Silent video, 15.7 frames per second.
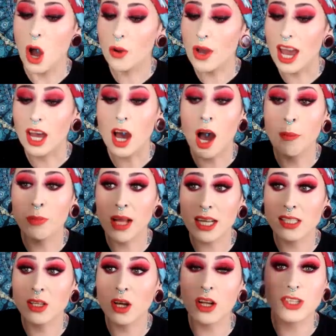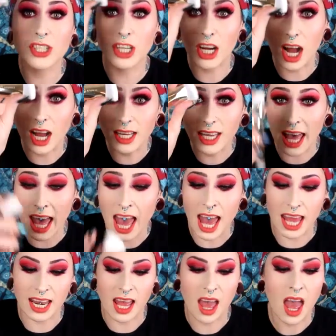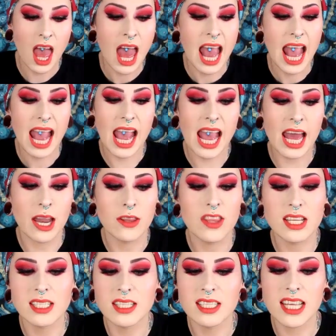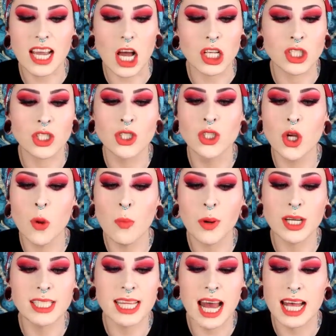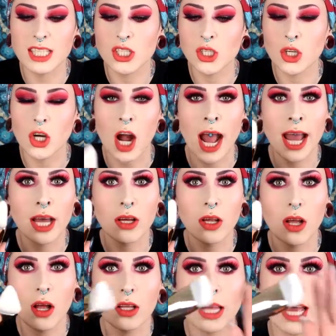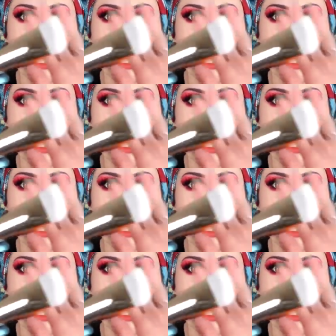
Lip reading: Okay, Complex Culture again. And this is like a super dense triangle.